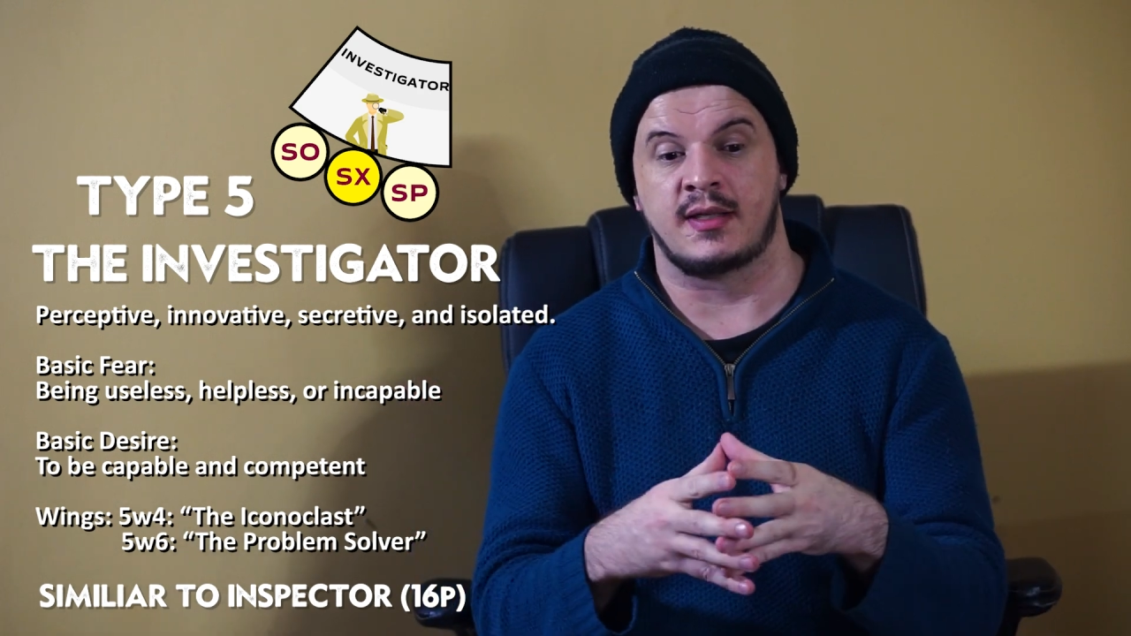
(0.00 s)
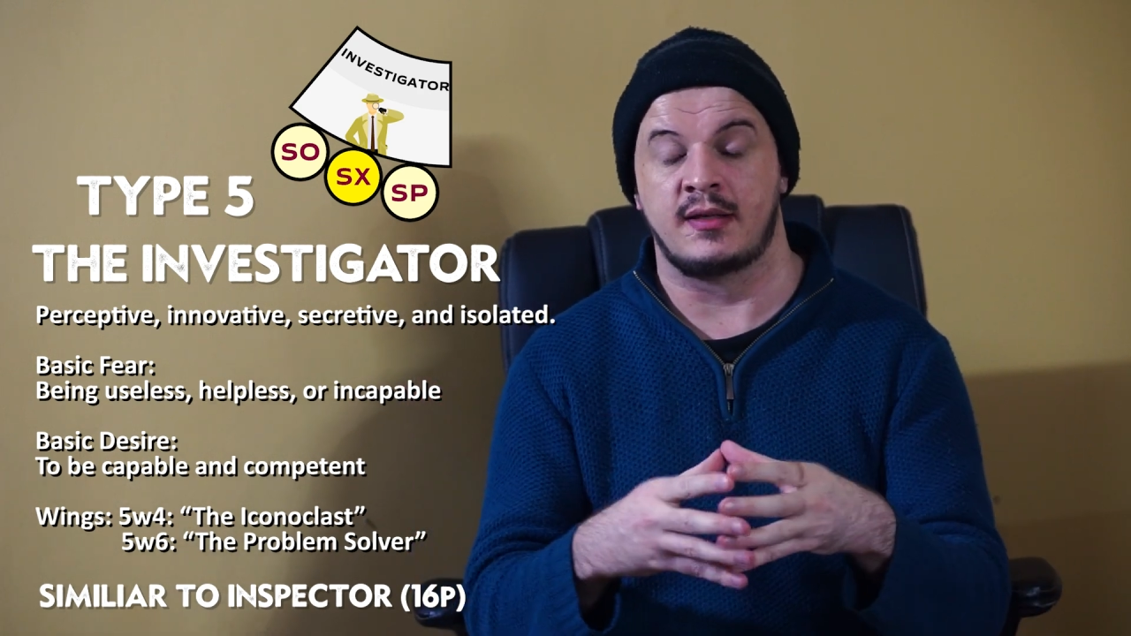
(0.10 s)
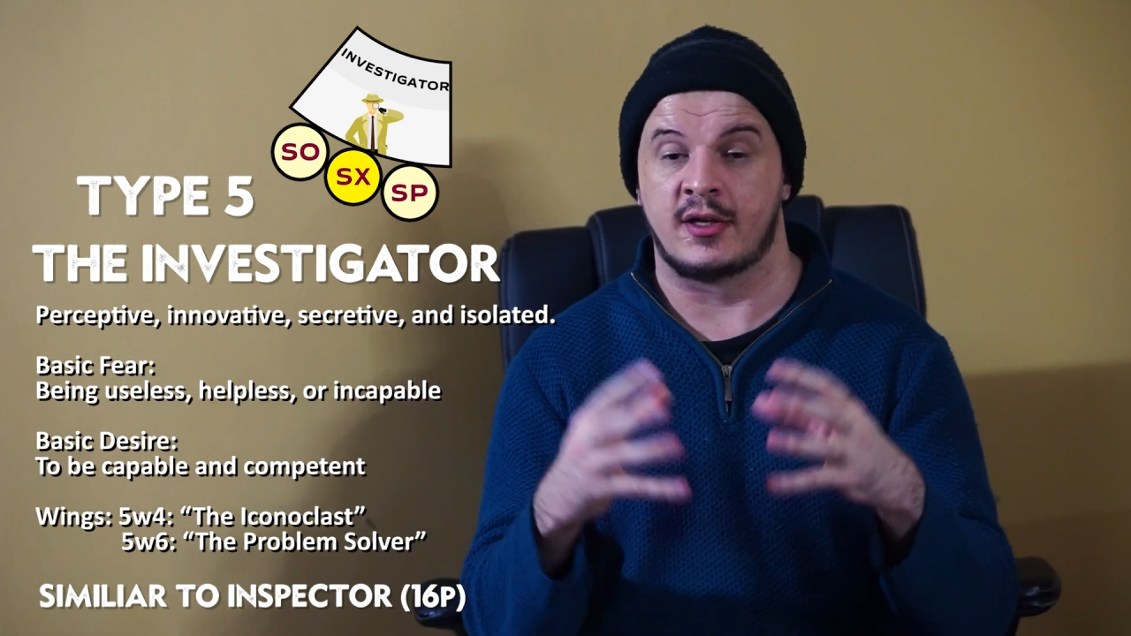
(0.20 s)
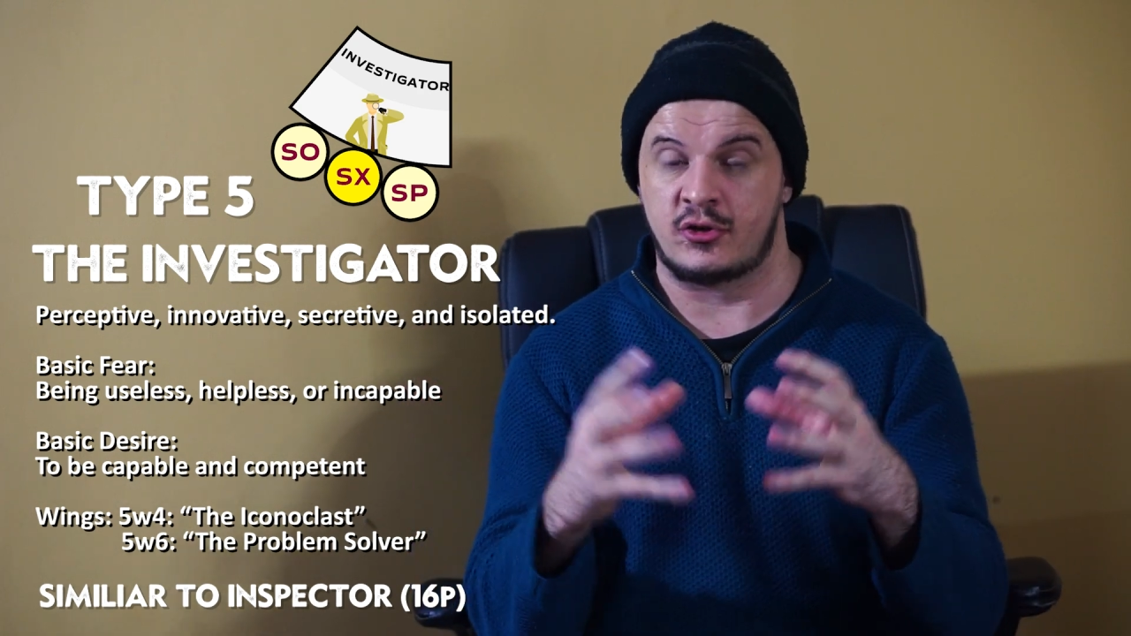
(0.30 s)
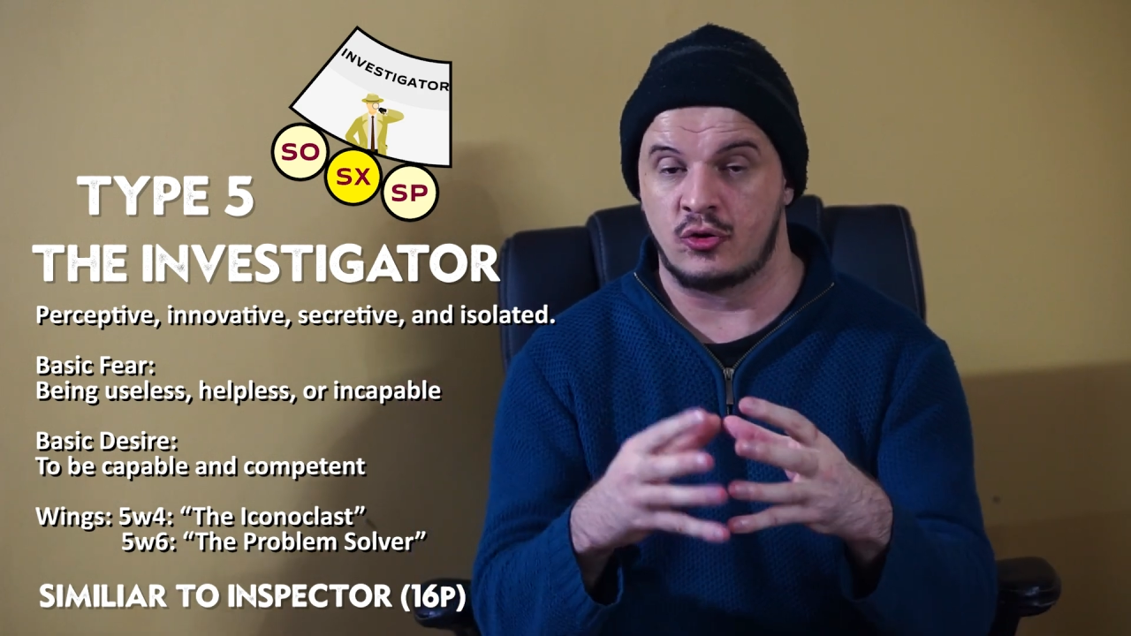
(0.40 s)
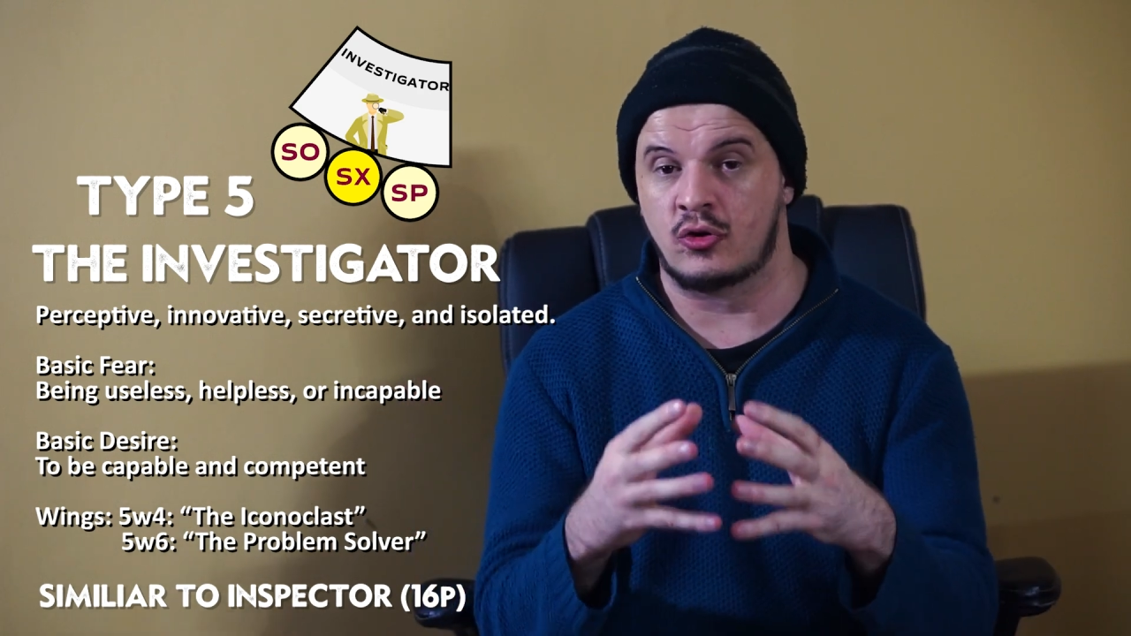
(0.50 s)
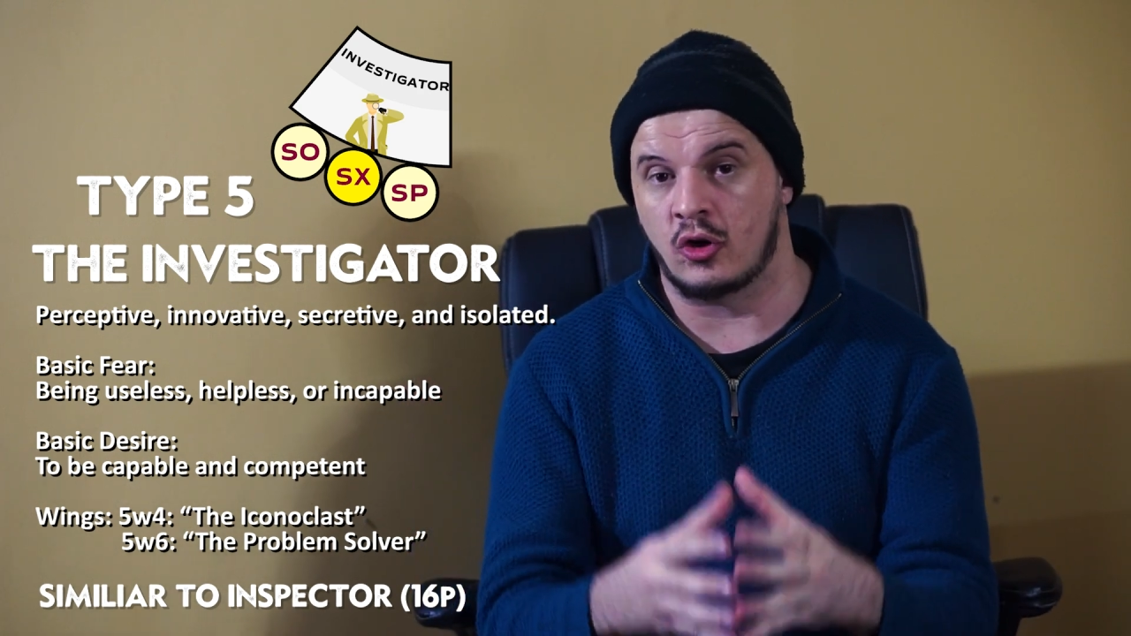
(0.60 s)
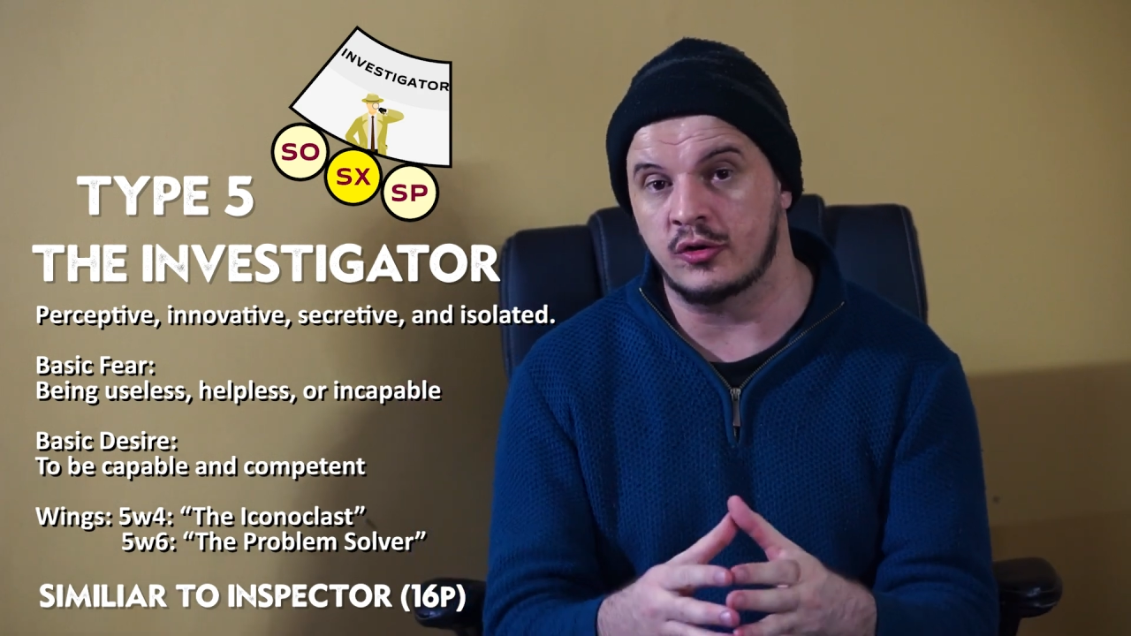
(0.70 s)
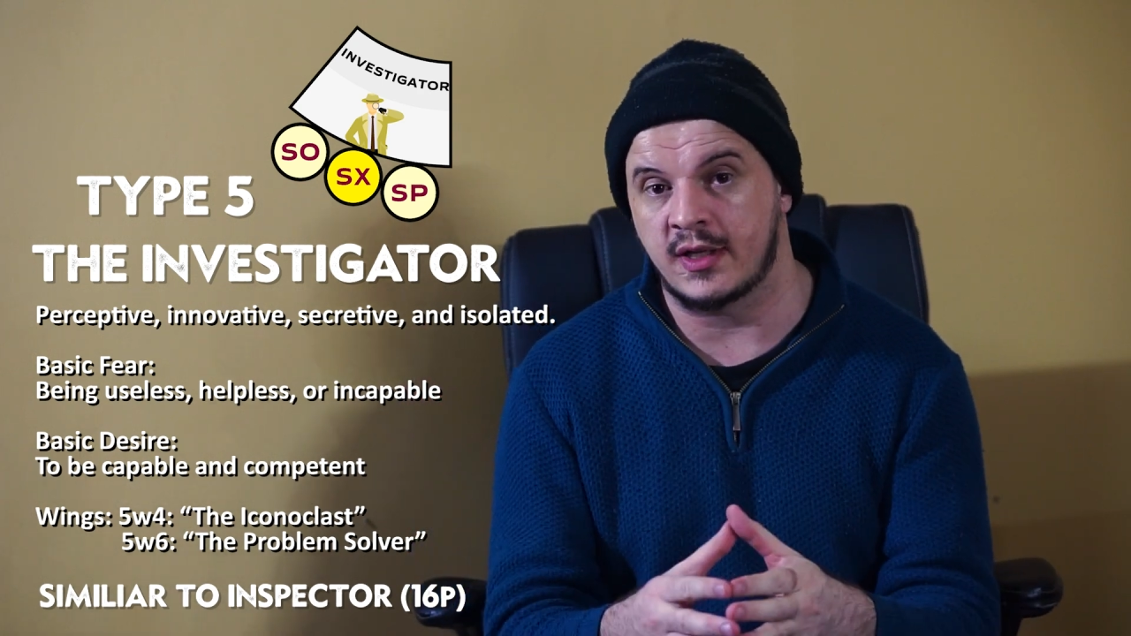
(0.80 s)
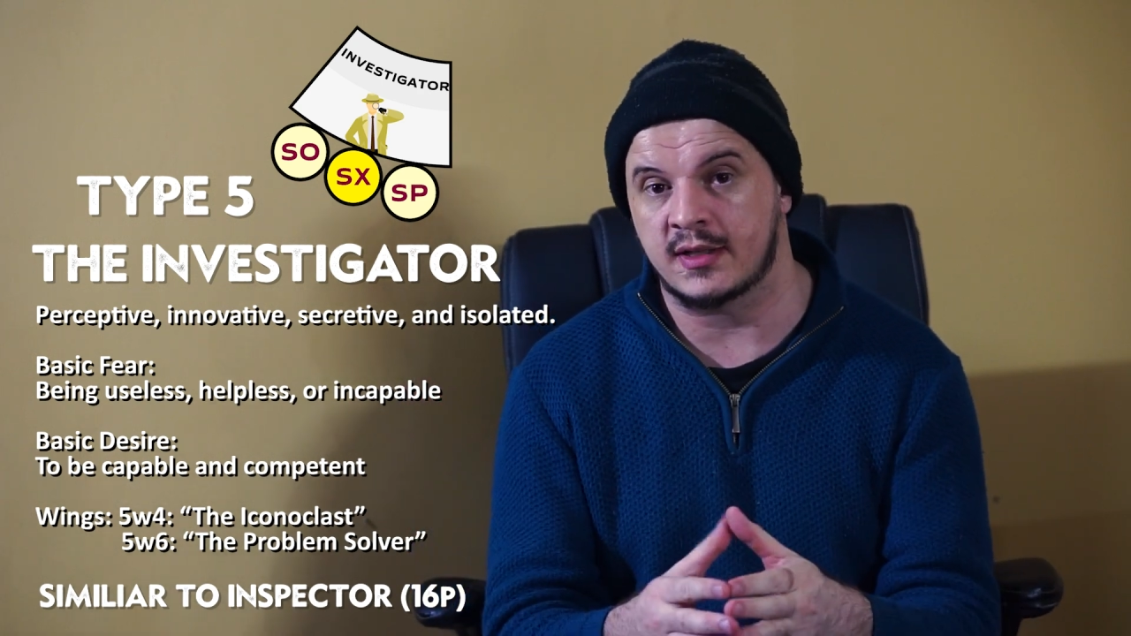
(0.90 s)
in their true
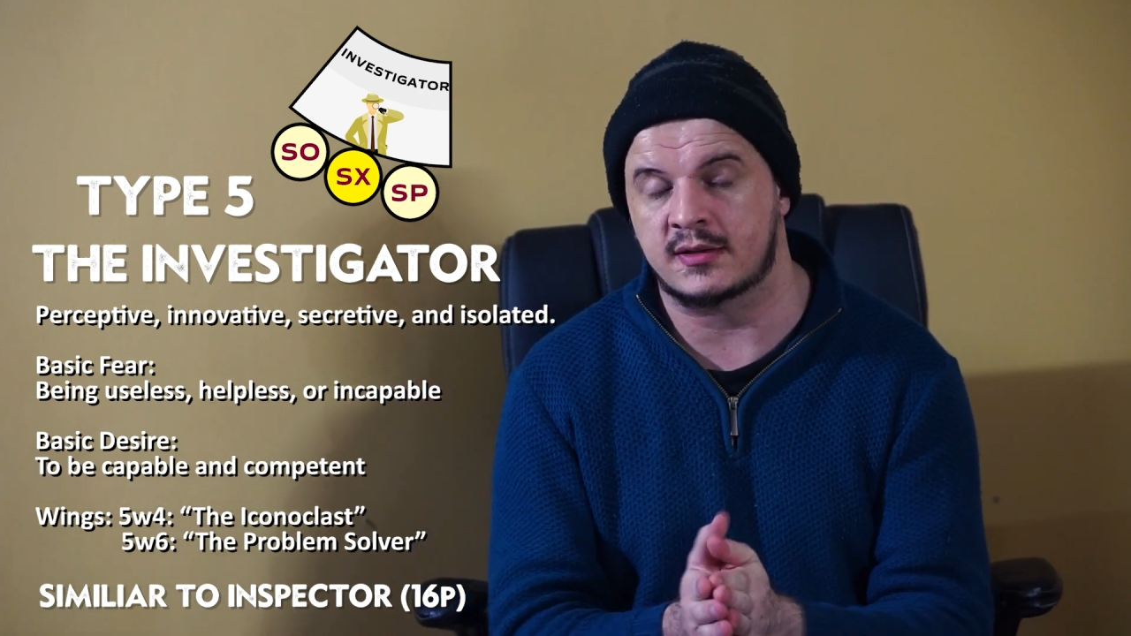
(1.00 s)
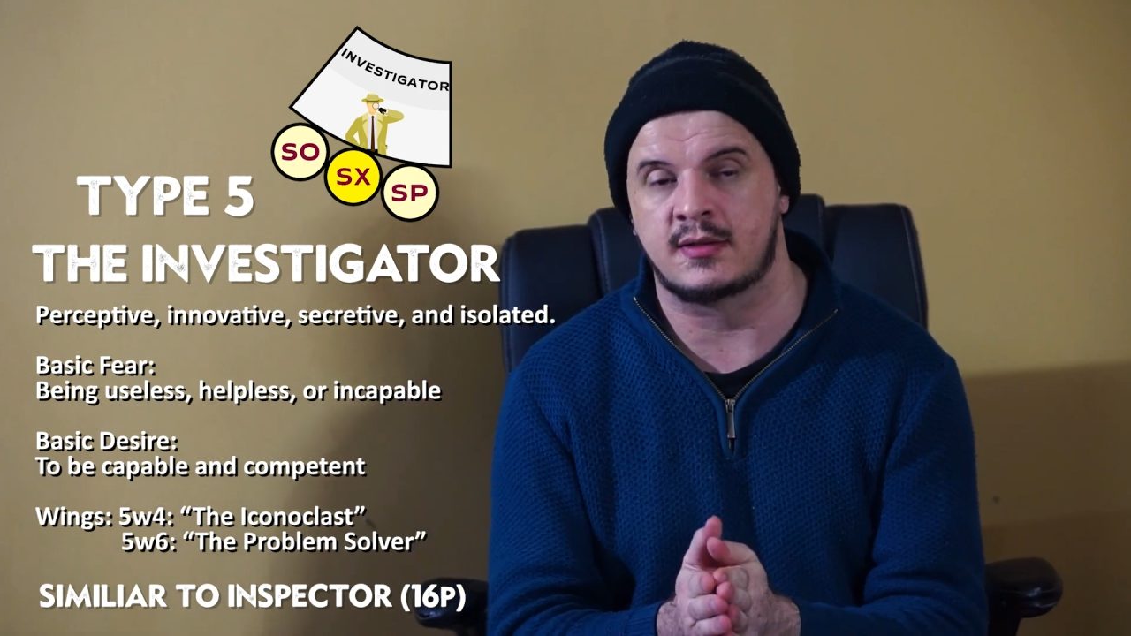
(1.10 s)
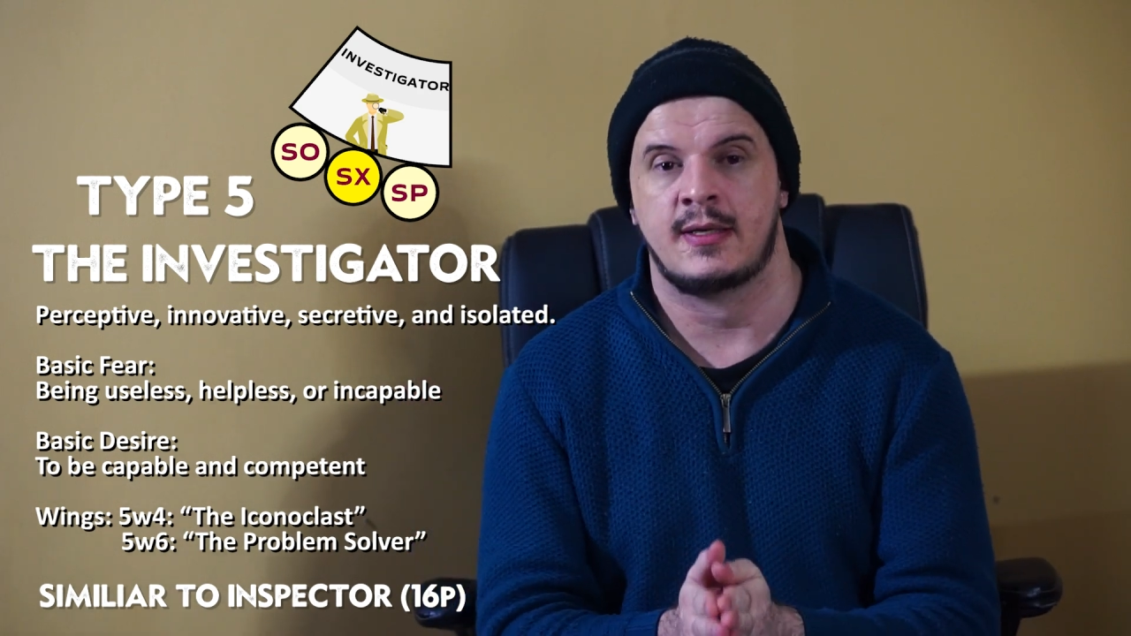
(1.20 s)
context.